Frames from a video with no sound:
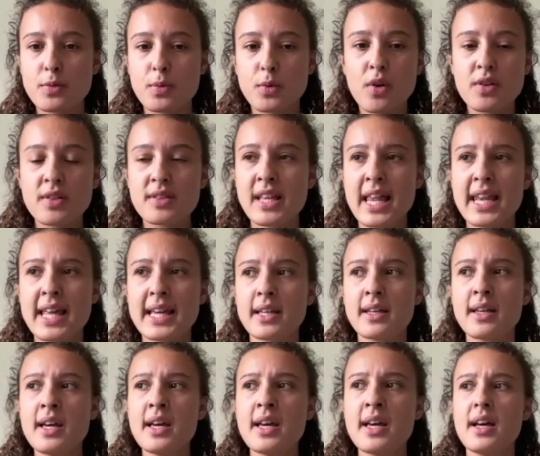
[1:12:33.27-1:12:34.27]
We're not
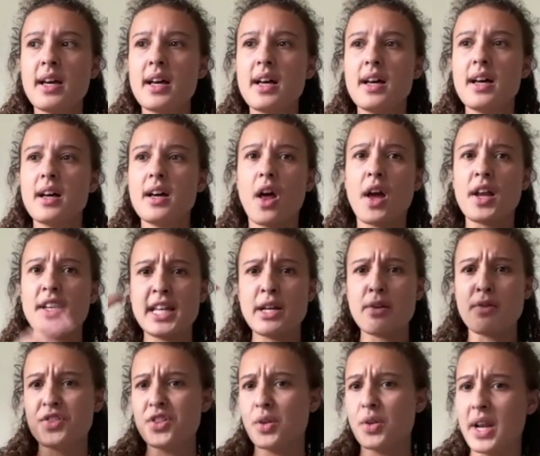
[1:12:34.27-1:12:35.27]
selling an idea
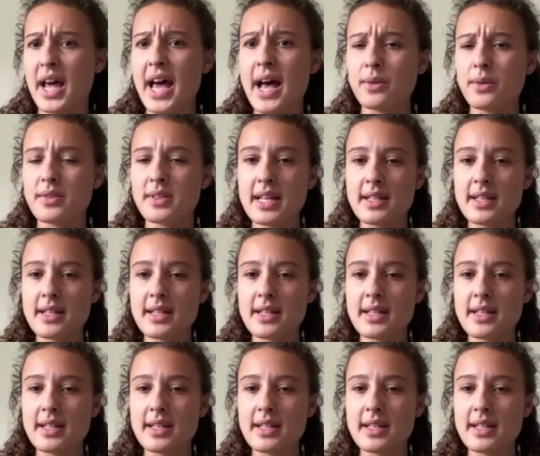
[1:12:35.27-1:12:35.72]
of someone else.